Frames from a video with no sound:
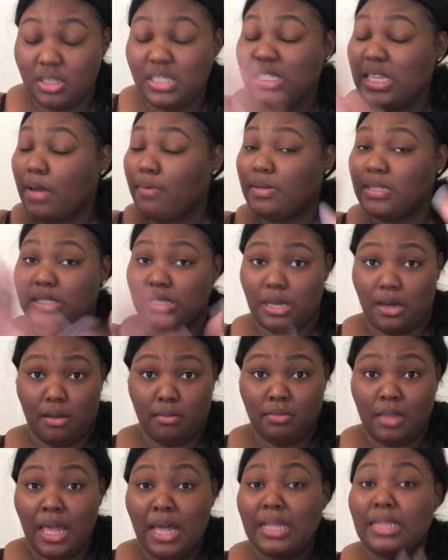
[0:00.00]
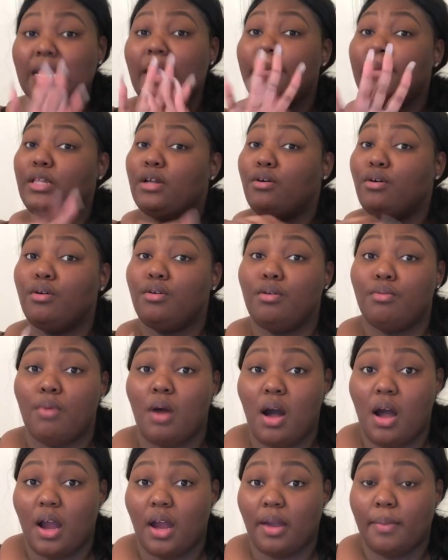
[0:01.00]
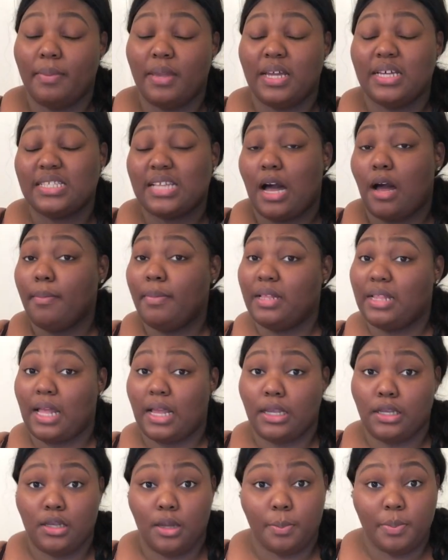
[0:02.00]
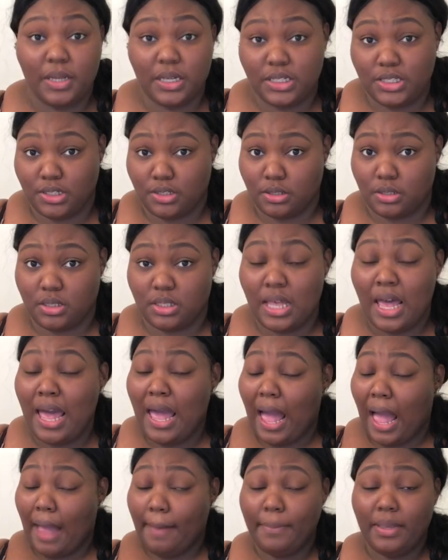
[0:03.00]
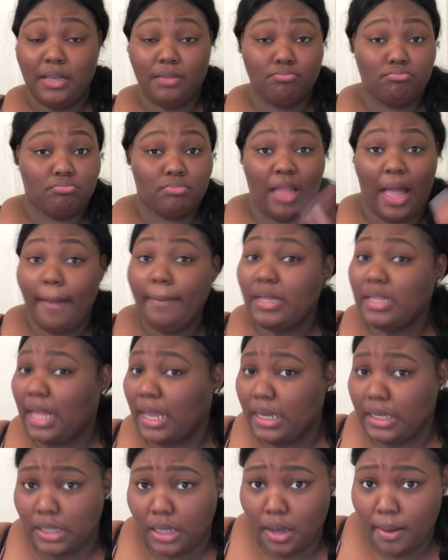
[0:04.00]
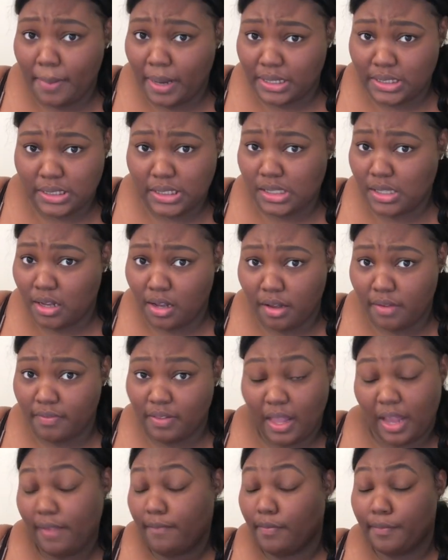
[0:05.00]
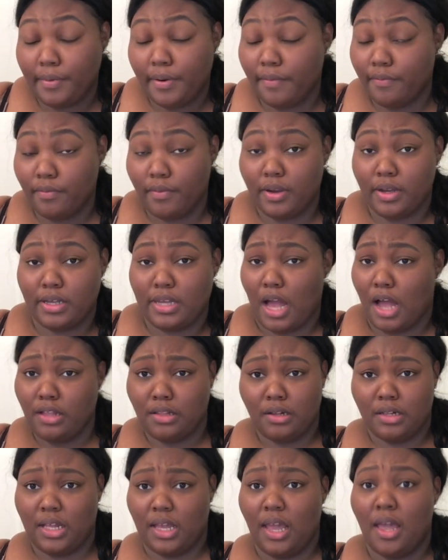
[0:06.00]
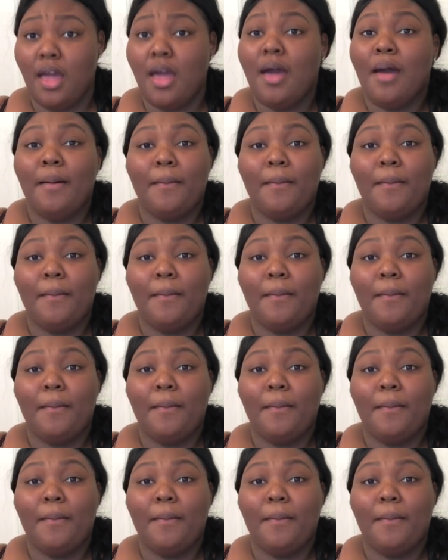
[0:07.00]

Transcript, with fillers: Say what's up. Let me know who you are, because I'll be liking your pictures. I be liking everybody's stuff, like, for real, y'all know that.